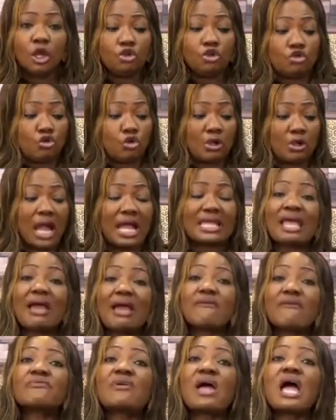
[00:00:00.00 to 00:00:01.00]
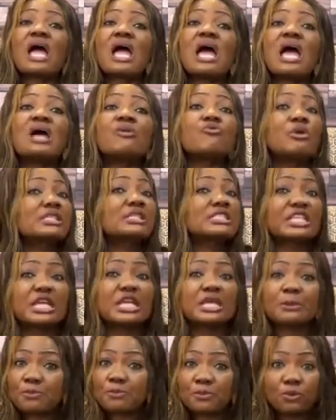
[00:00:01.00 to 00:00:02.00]
You can get very
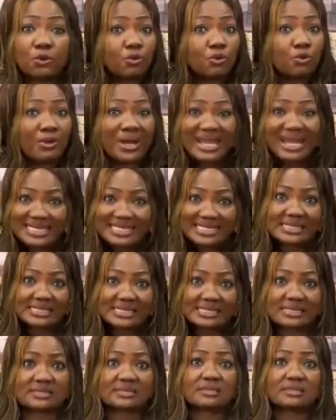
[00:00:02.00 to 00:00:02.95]
cheap rings.